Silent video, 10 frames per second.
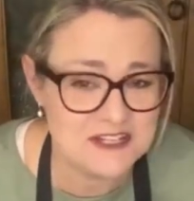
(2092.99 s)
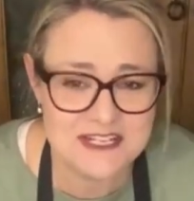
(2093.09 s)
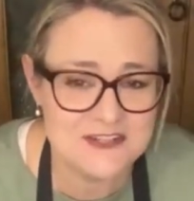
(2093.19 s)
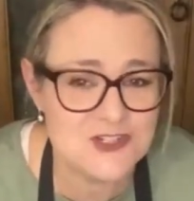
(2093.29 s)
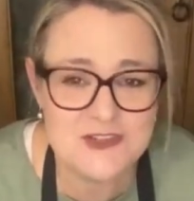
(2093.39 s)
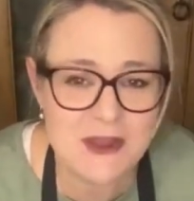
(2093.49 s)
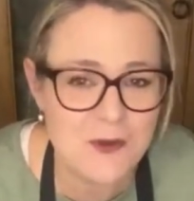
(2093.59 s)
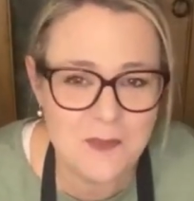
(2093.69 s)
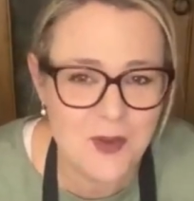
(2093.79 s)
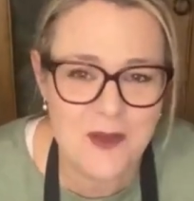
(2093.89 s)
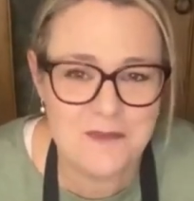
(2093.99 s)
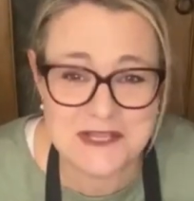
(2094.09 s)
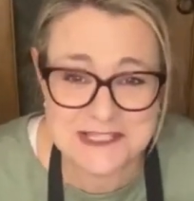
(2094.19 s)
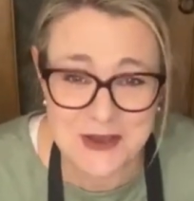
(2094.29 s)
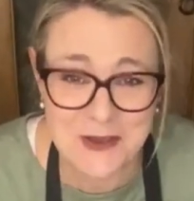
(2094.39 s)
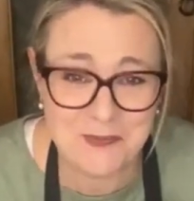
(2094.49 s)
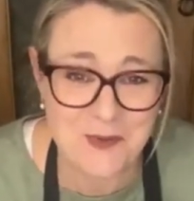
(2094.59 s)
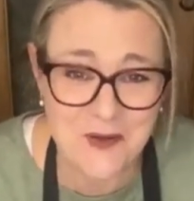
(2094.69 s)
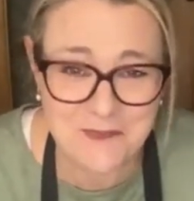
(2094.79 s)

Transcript: I didn't do that on purpose, I